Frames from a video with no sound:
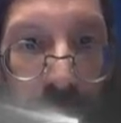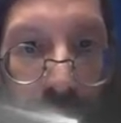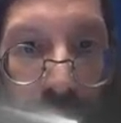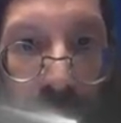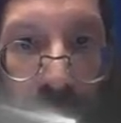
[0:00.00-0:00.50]

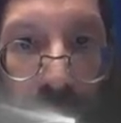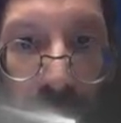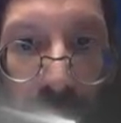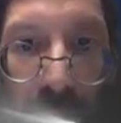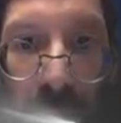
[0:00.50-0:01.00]

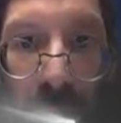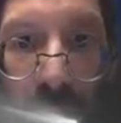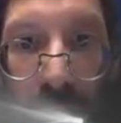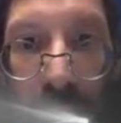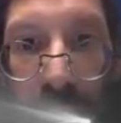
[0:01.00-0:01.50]

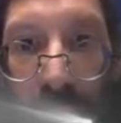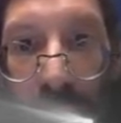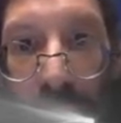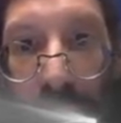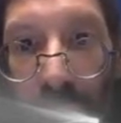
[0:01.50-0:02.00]

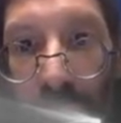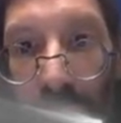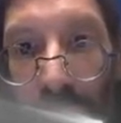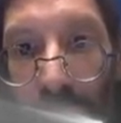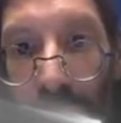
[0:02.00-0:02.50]

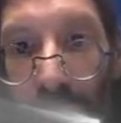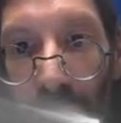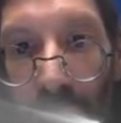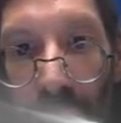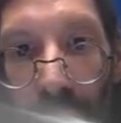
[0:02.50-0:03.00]
(no one is talking)